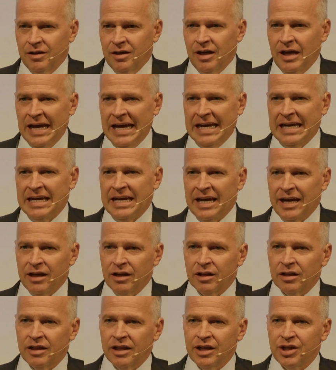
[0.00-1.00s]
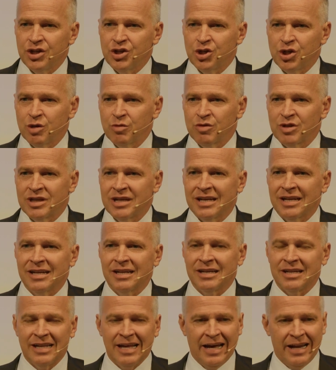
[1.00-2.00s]
And candidly, she was getting
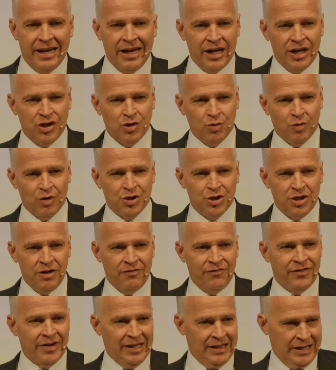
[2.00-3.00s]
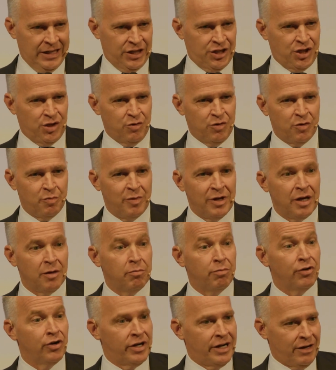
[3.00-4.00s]
to that age where she felt like she was being
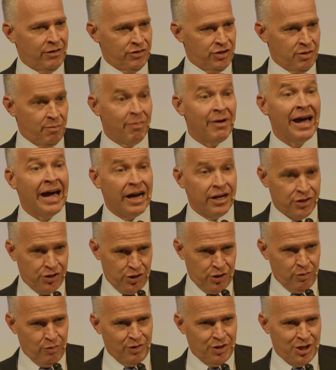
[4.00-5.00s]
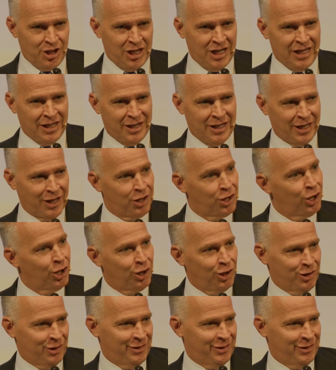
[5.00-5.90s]
put out to pasture when she got that call.